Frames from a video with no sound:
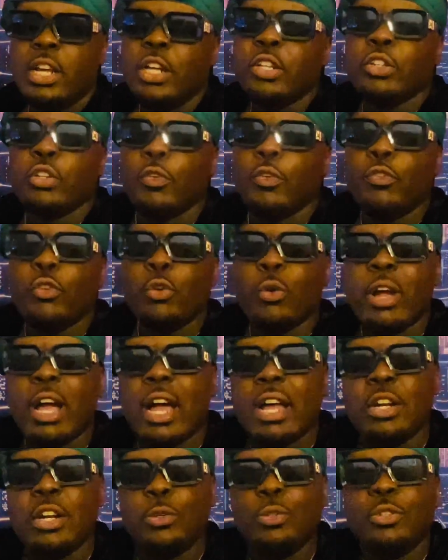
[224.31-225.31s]
So if you don't
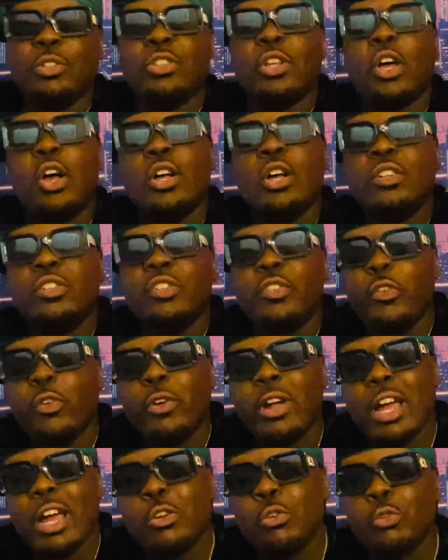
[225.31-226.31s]
got no sauce, if you don't
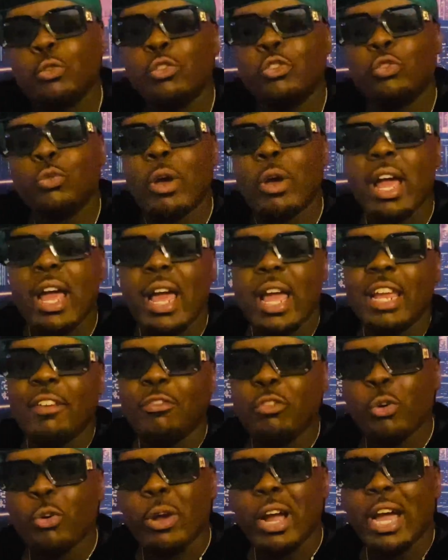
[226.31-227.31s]
got no swag,
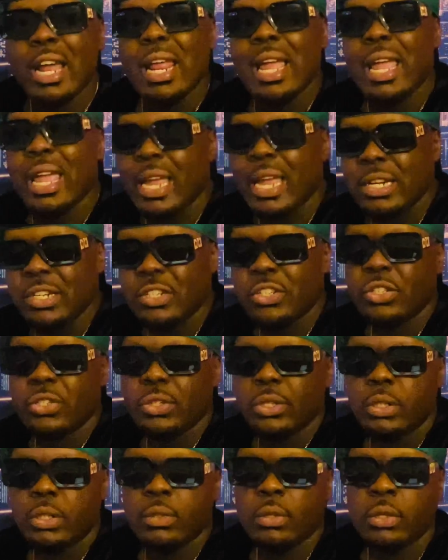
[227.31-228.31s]
if you don't got an edge to
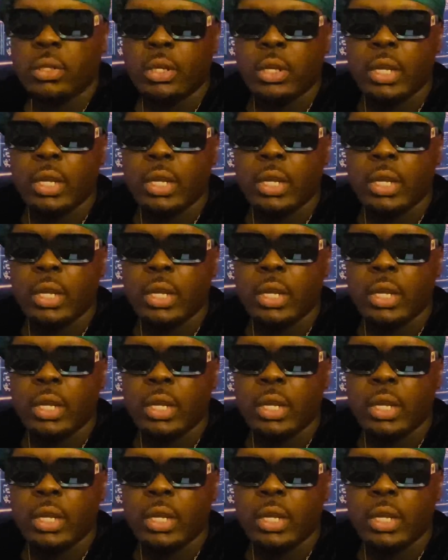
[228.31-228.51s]
you,